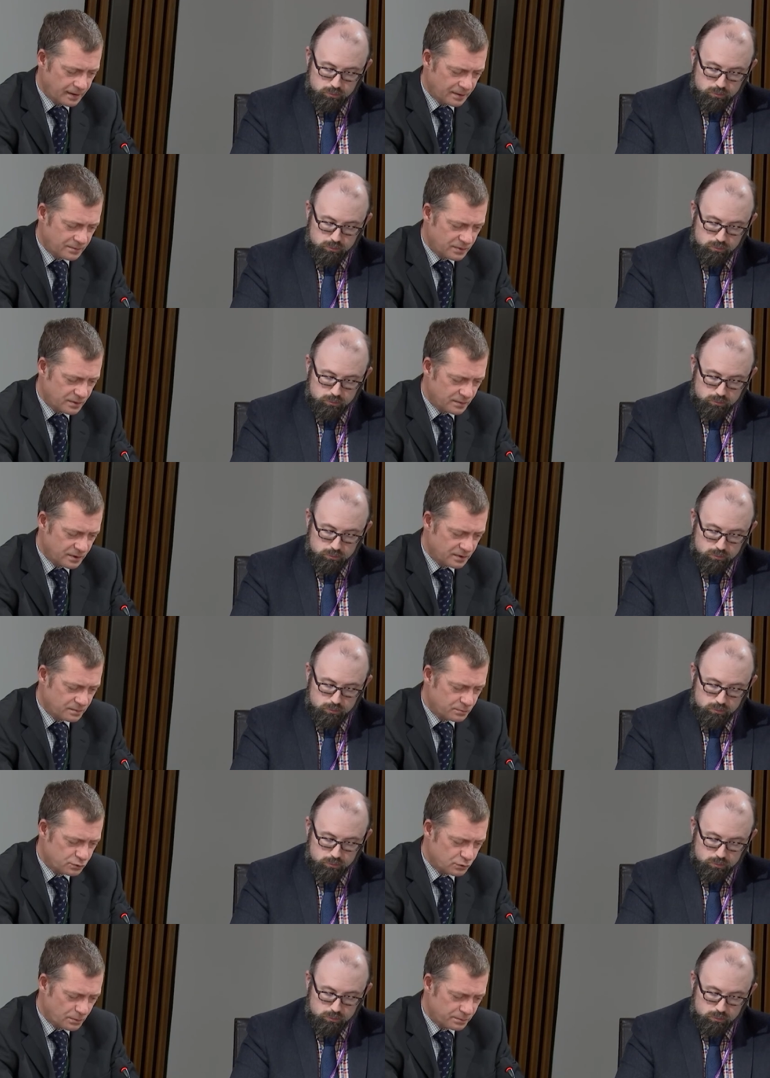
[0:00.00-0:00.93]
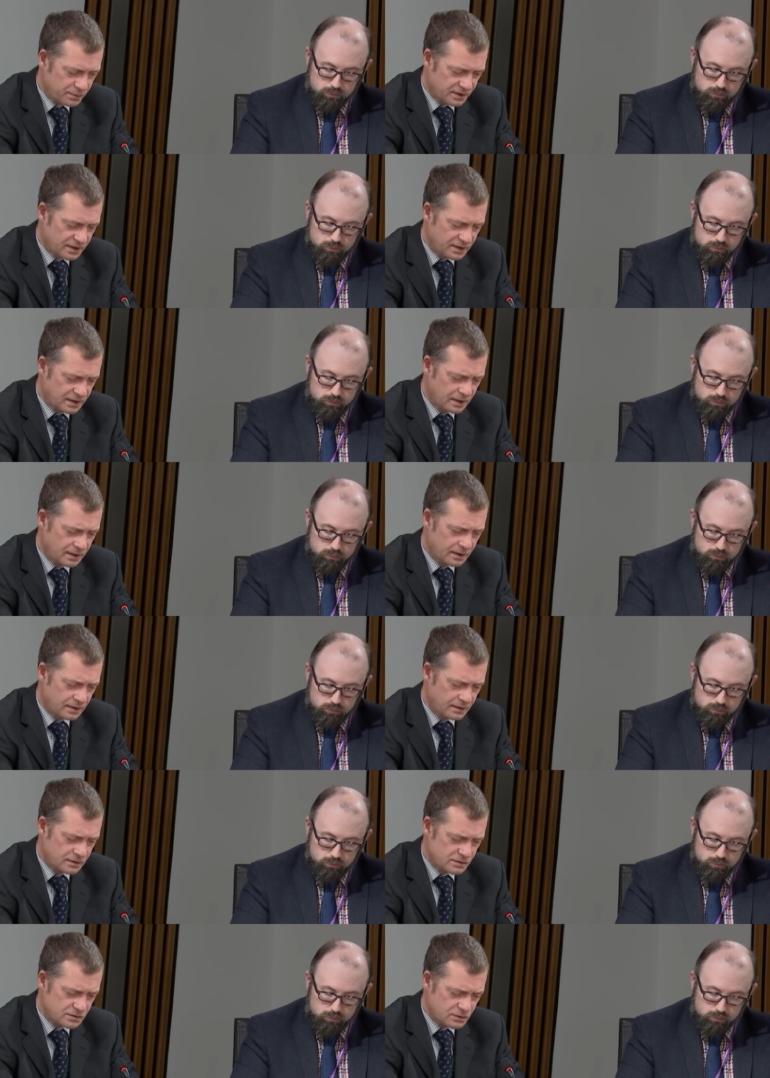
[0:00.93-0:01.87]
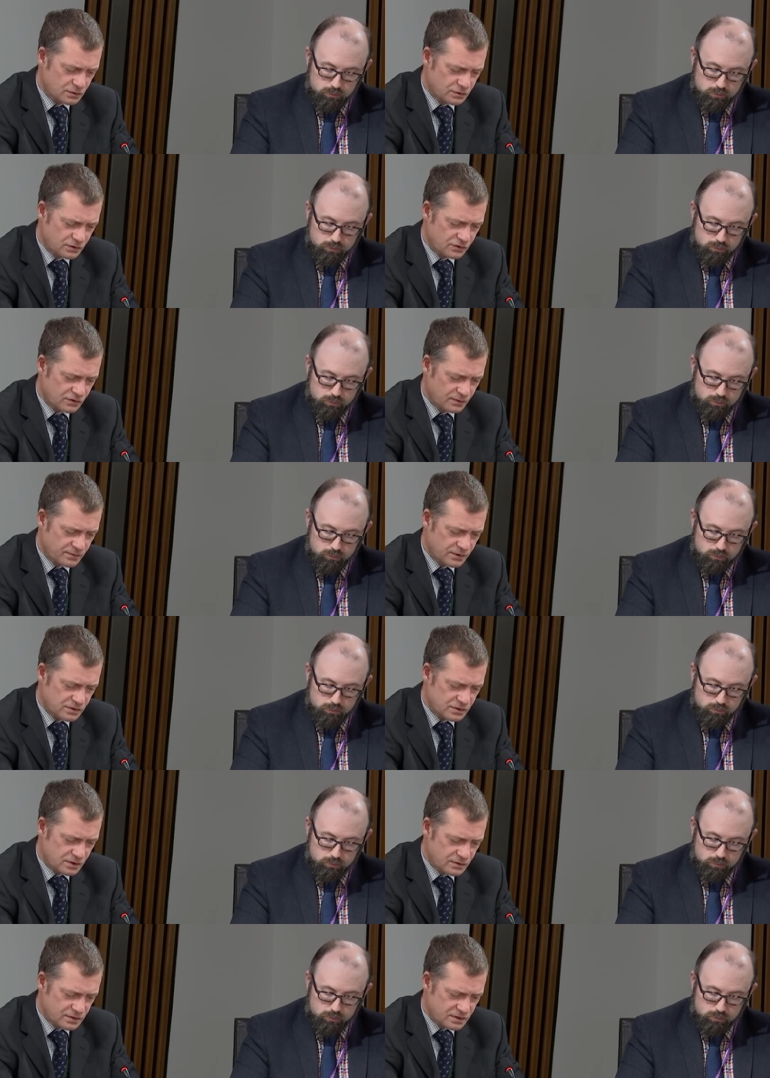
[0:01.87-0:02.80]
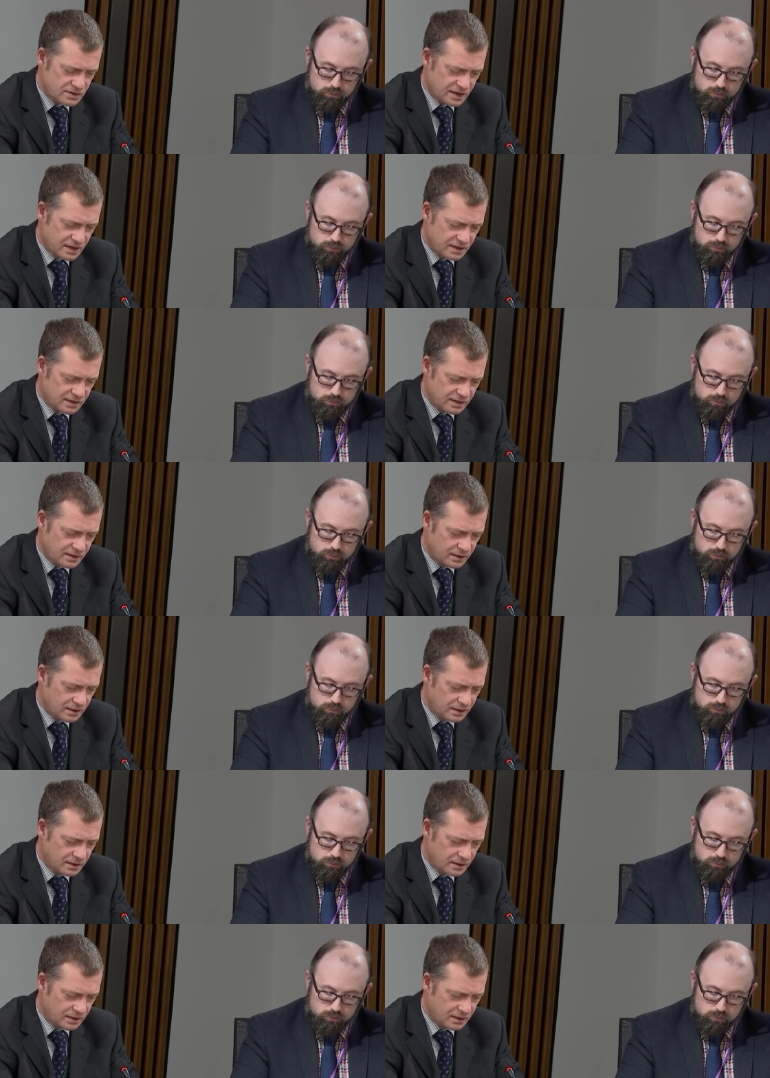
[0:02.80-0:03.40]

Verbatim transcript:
Speaker 1: implement promptly the Scottish Government's undertaking